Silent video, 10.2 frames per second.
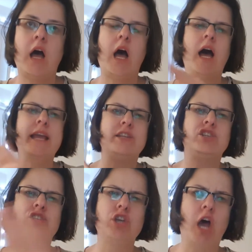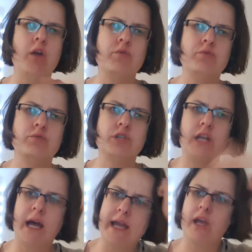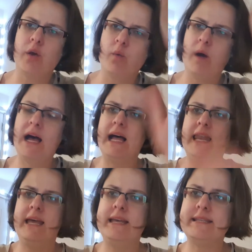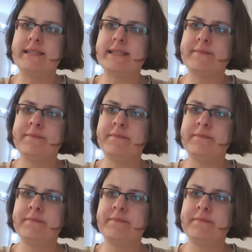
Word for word: I, don't, like, don't like koalas.